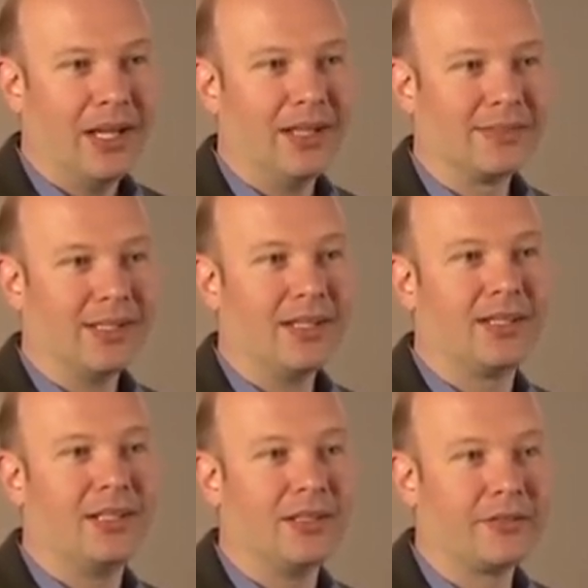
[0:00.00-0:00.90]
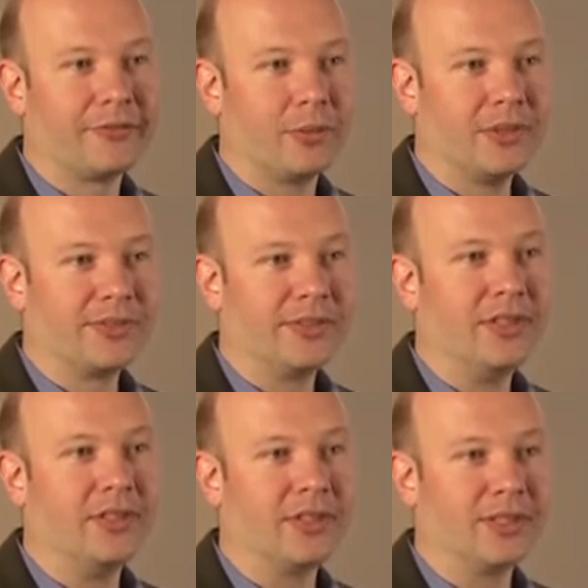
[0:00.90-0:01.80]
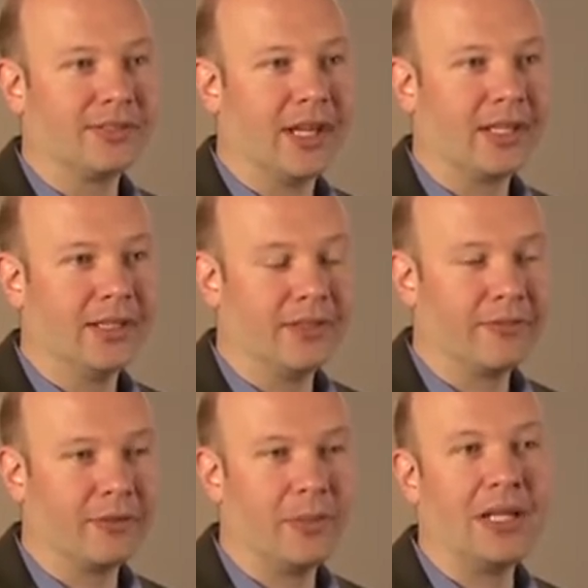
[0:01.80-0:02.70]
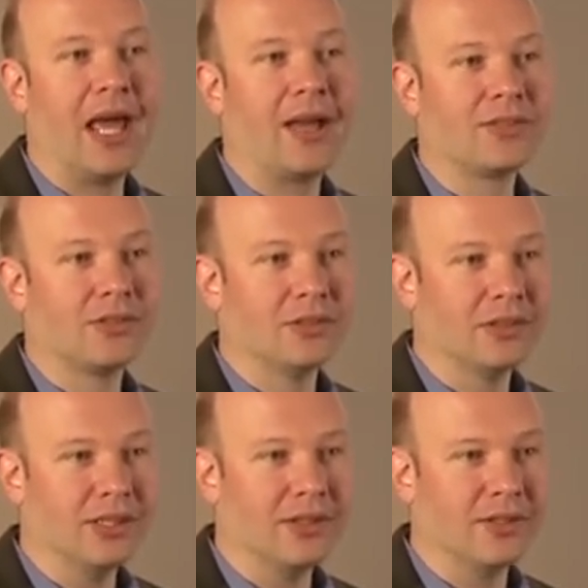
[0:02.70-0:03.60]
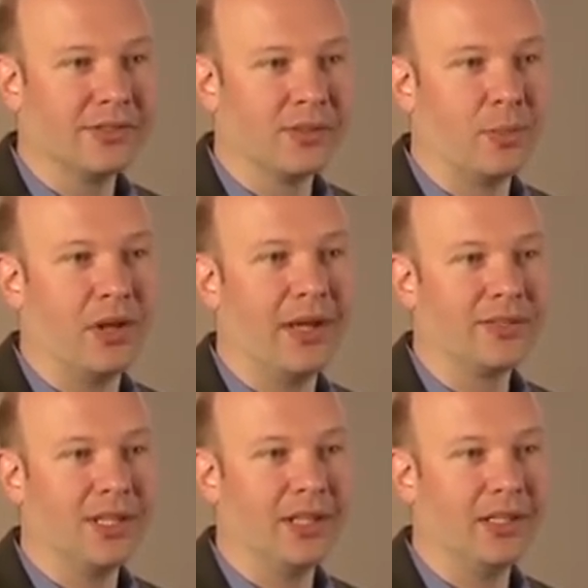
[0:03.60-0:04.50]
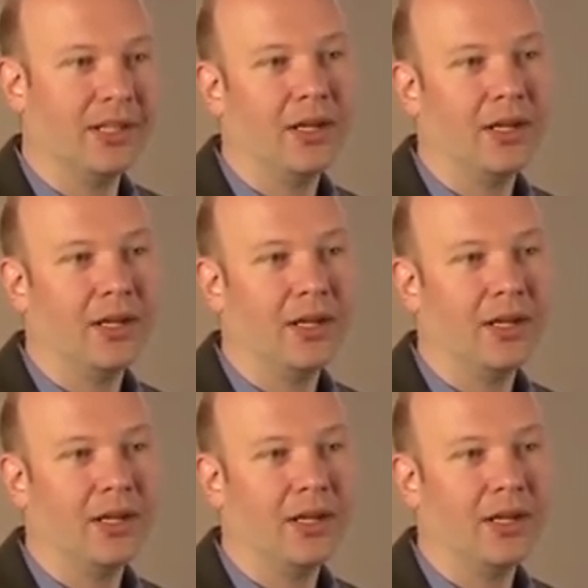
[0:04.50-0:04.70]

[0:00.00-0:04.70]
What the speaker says: as they hear from a senior executive, from a national leader in supply chain,